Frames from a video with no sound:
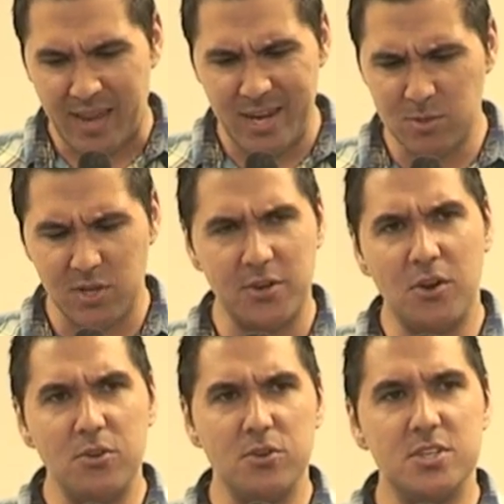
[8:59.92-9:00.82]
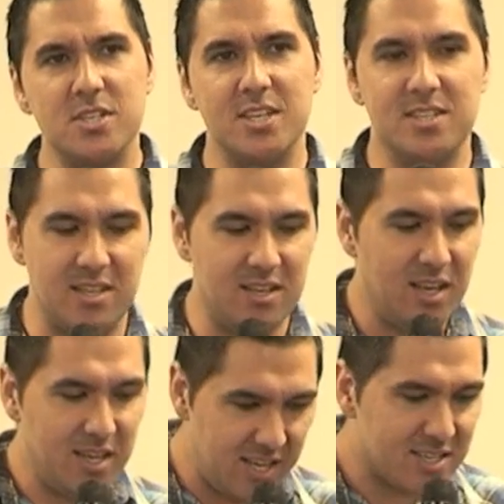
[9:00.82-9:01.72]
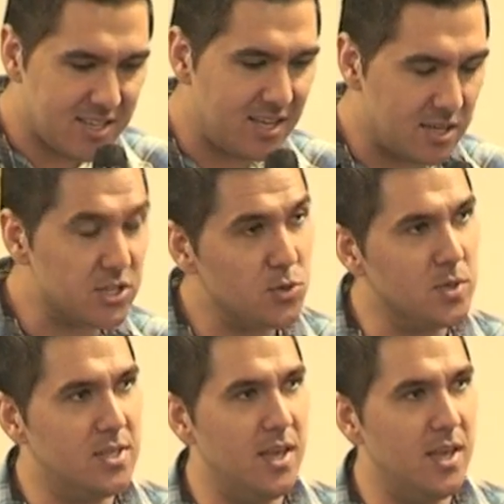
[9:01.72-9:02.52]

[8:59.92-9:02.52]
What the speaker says: he was like, no, you just need to, yes, that issue is